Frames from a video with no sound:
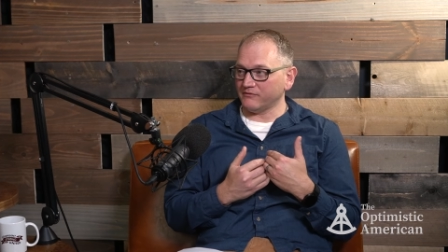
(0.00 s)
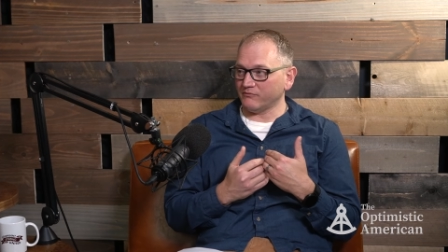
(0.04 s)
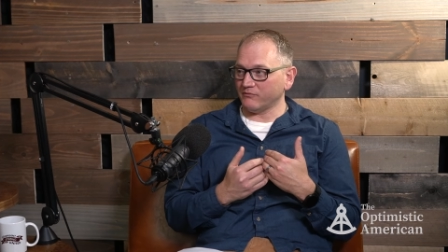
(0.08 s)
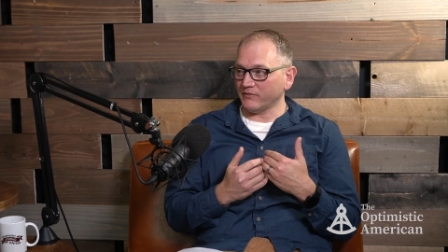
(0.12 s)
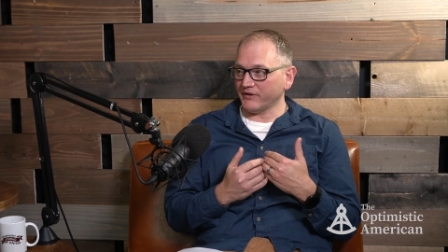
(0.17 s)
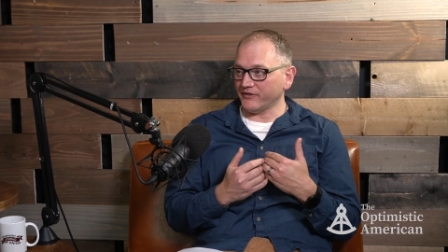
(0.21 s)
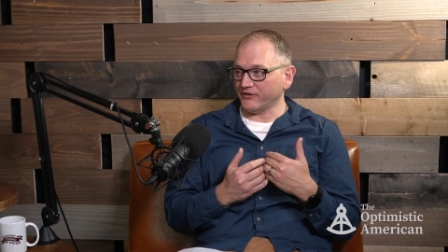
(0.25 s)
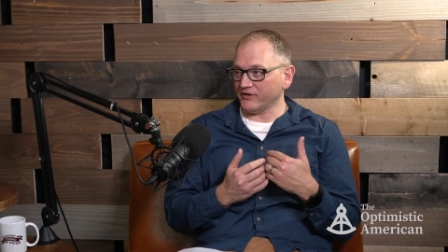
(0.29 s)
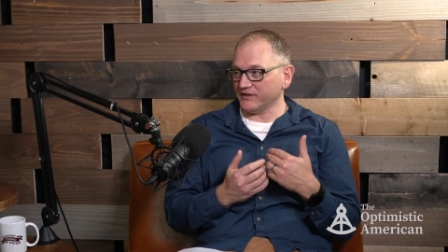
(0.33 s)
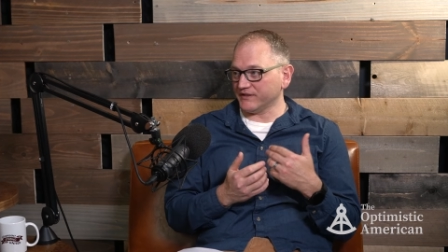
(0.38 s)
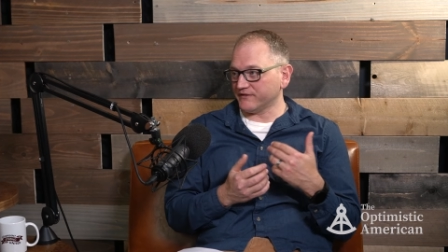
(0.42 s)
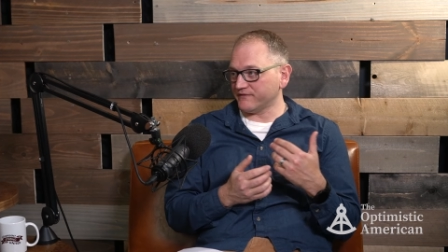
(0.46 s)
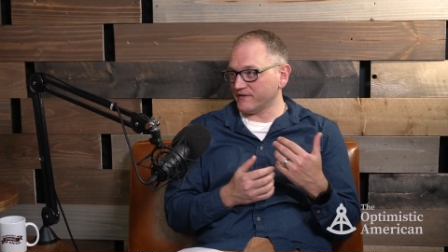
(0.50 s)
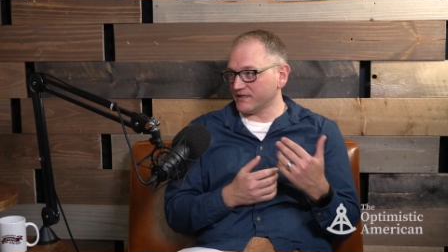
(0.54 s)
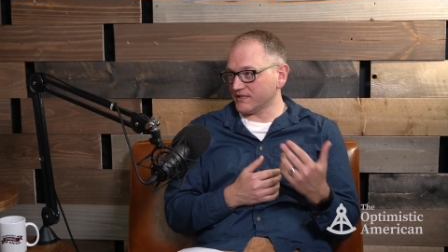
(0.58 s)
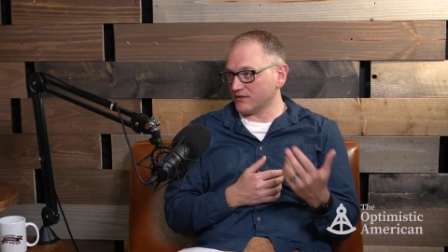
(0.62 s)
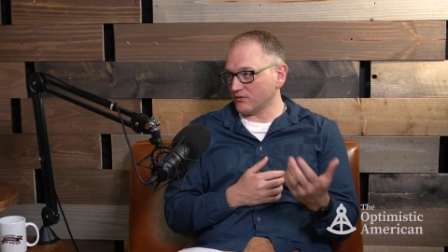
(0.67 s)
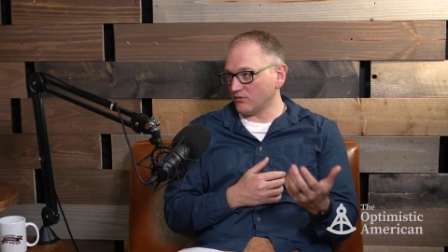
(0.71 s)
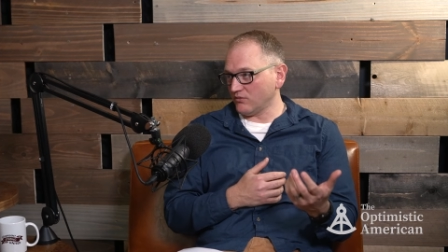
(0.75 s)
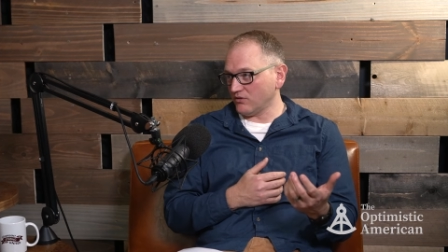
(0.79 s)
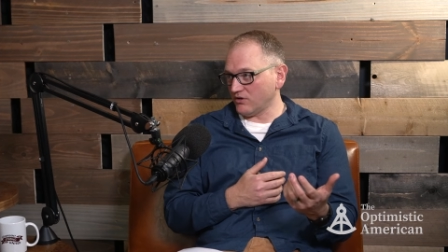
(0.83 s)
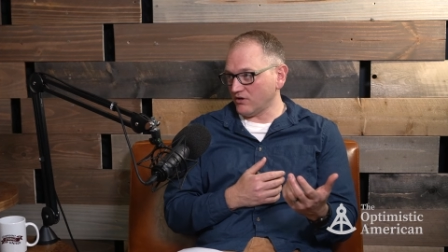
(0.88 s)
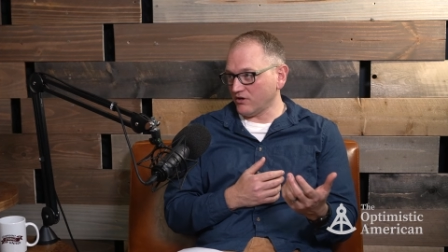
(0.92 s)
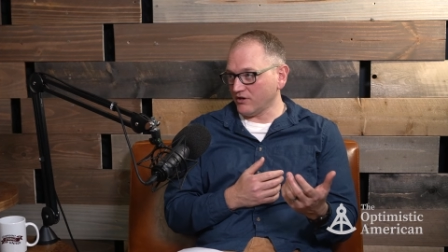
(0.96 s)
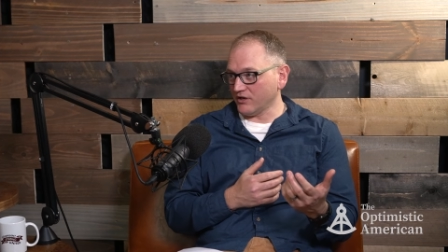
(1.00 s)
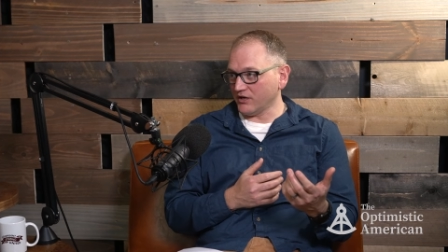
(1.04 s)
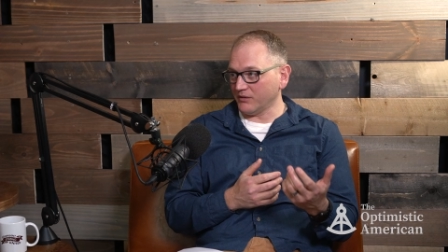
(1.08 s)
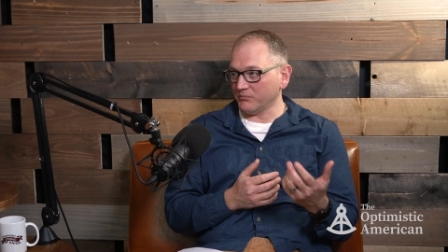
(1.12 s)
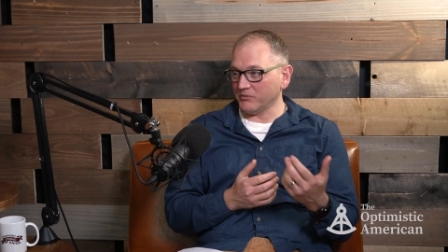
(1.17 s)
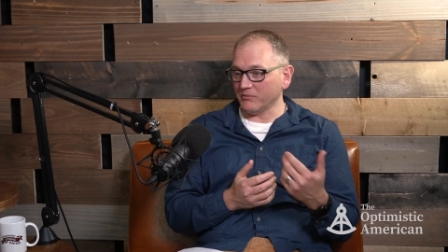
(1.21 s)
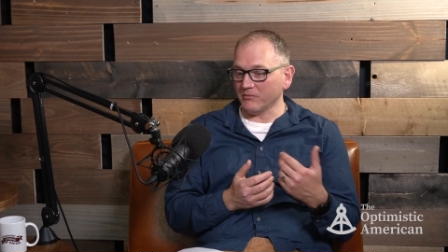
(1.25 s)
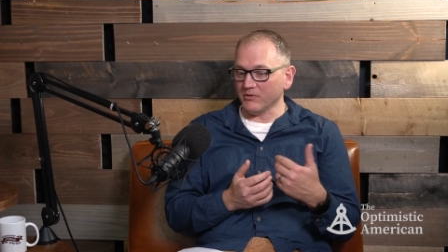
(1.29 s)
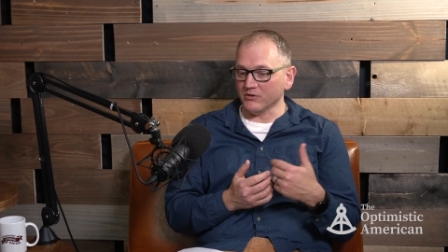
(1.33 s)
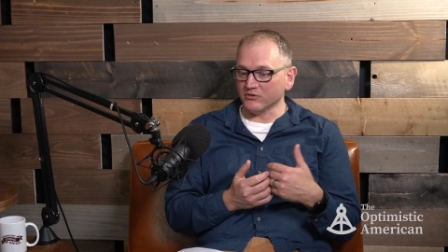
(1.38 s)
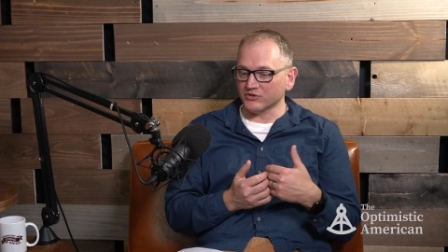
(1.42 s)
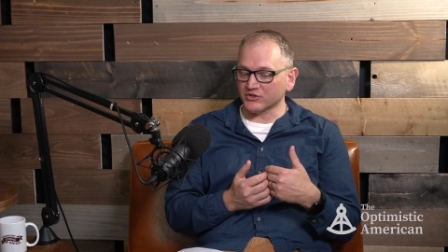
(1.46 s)
Whether it's physical harm,
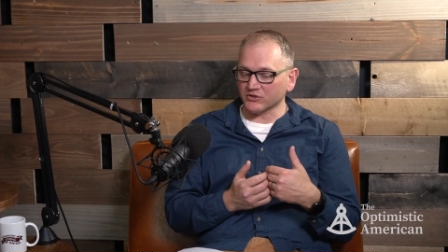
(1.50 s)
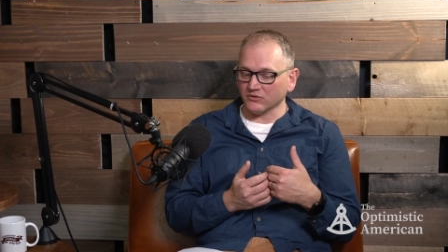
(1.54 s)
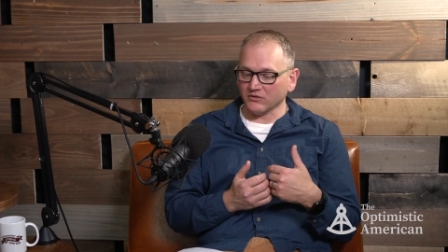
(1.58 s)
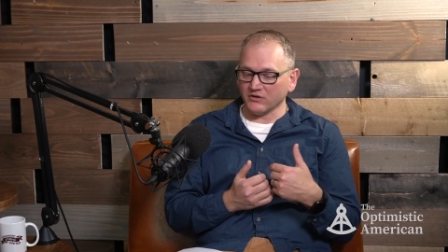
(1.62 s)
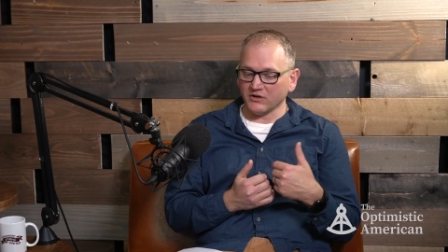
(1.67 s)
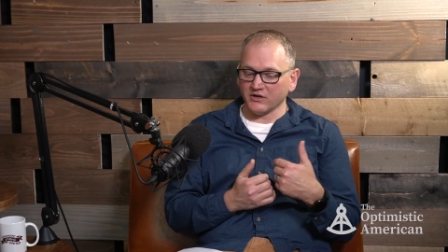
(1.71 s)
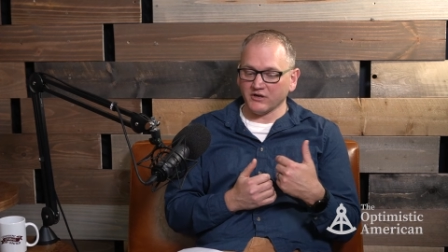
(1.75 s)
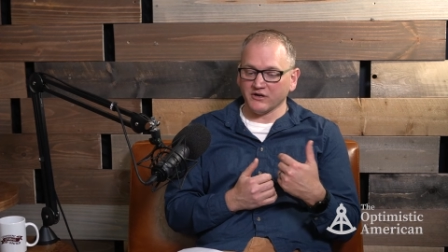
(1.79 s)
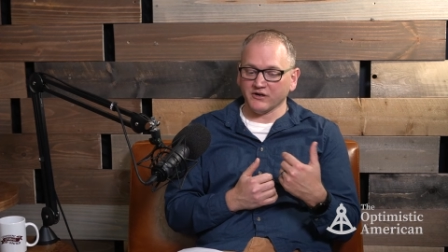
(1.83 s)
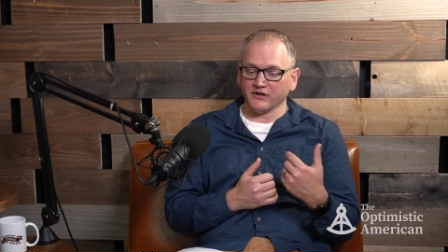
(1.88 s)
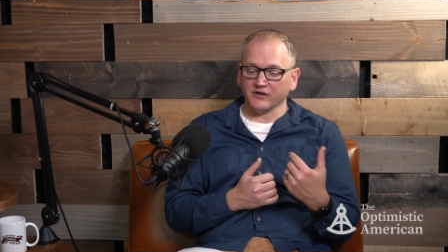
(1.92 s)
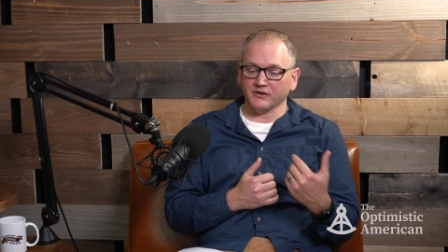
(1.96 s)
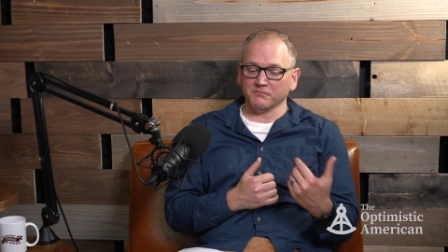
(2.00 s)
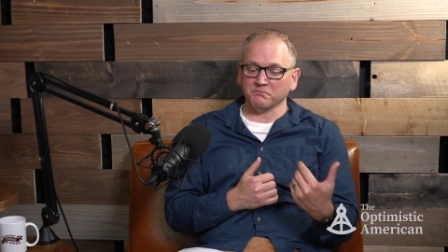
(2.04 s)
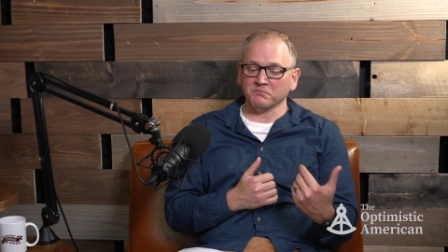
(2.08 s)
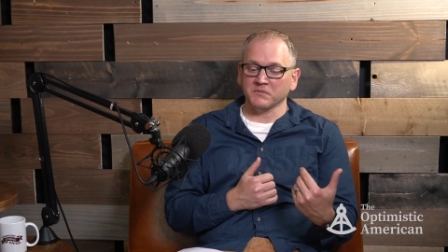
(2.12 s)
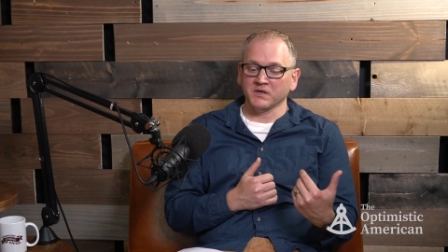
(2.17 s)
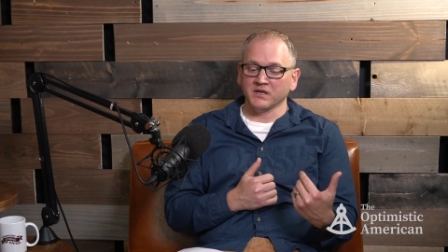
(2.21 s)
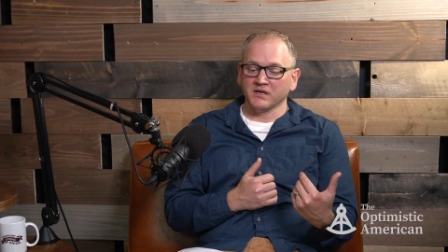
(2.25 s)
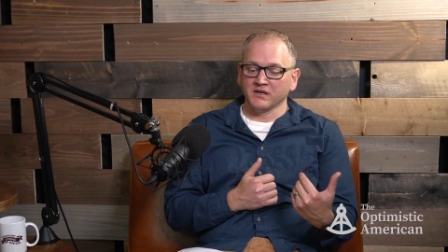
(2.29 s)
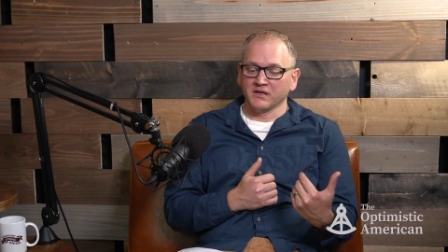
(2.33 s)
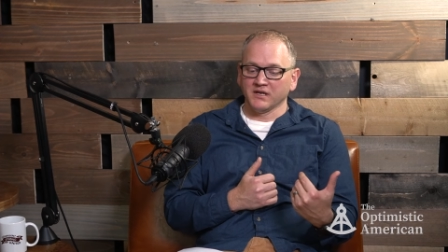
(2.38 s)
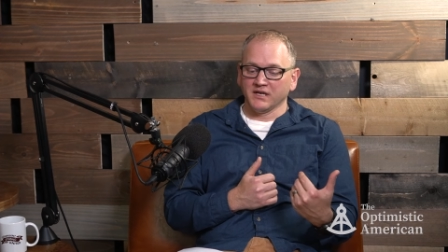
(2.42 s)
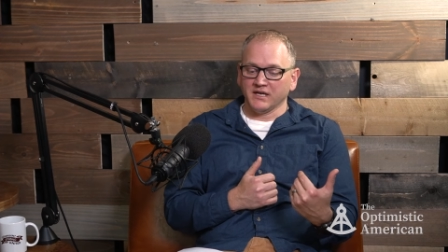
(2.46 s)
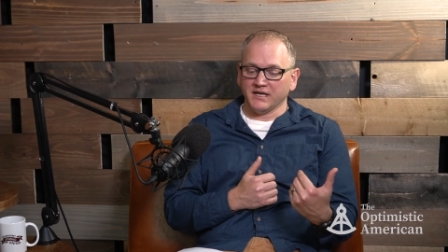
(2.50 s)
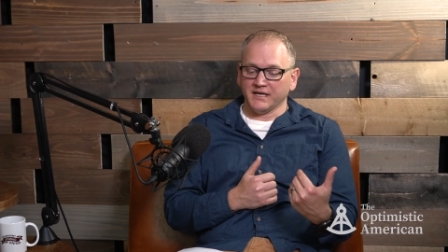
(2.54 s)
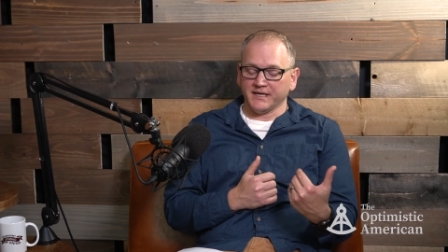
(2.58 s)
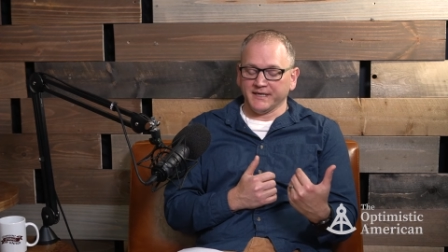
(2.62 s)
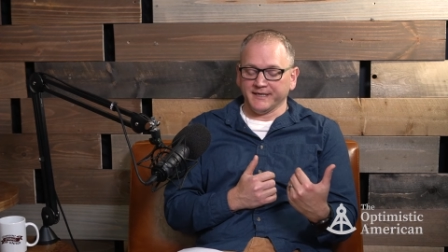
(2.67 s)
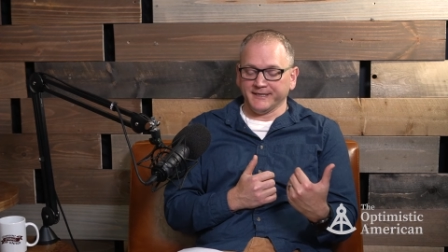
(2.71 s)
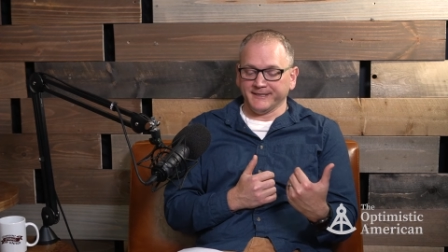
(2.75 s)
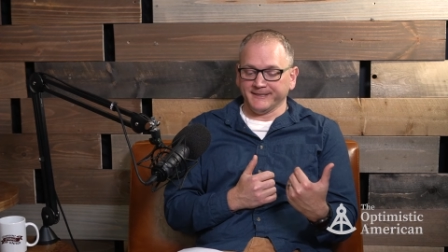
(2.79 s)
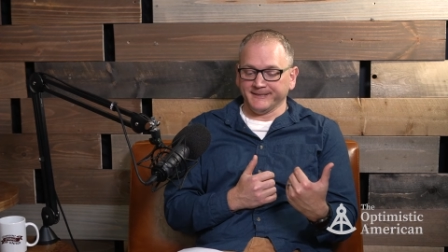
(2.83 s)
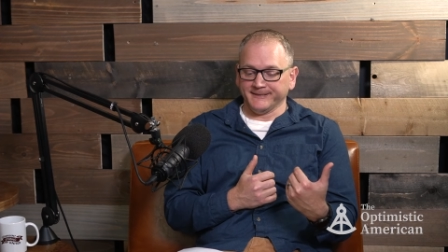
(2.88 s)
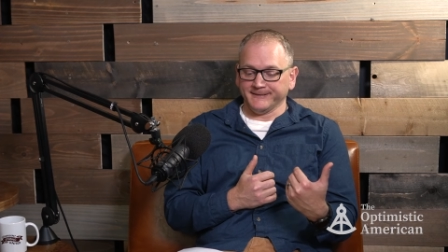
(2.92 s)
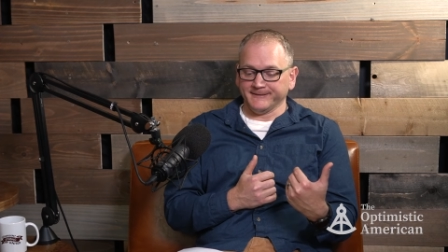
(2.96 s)
emotional harm,
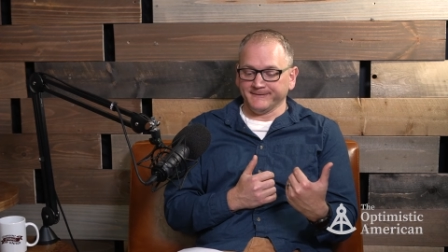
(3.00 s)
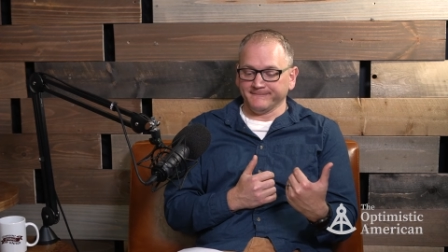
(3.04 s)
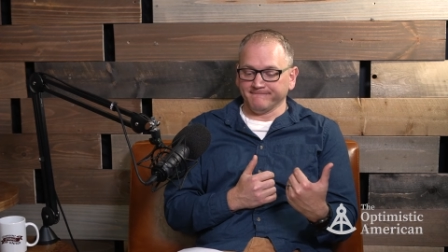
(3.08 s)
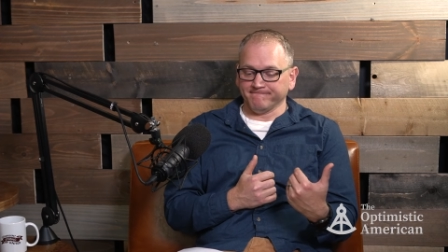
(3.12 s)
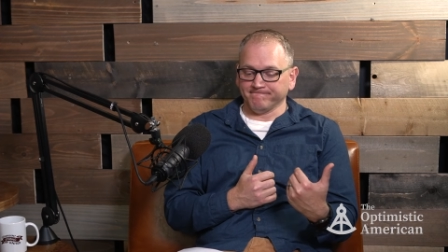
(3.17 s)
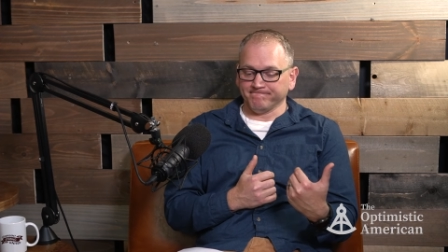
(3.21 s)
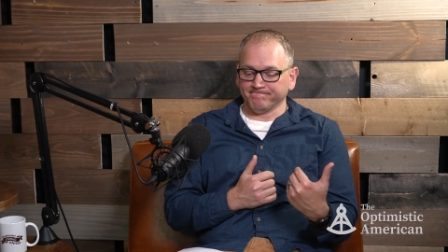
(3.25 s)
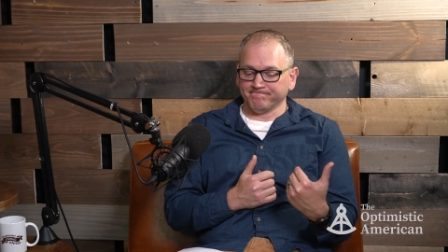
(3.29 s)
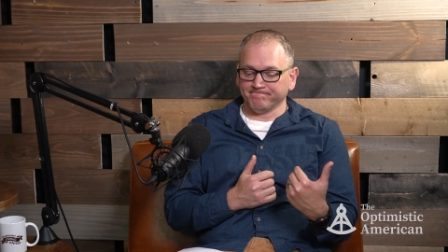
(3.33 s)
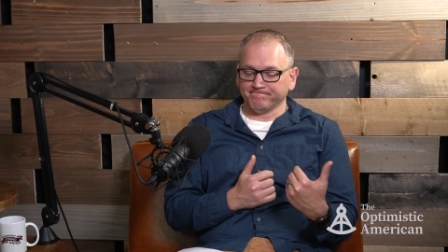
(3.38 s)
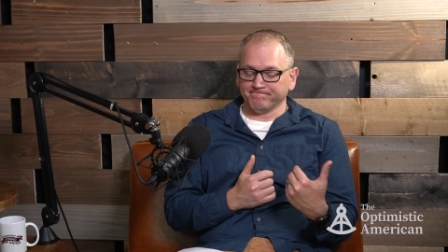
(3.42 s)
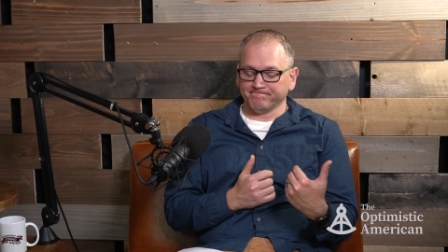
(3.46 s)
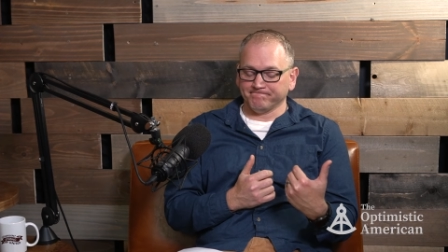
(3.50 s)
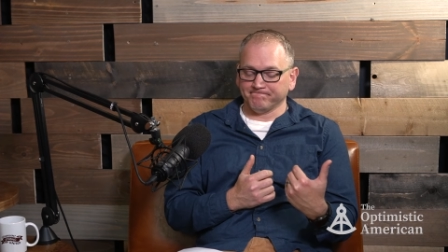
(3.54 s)
um,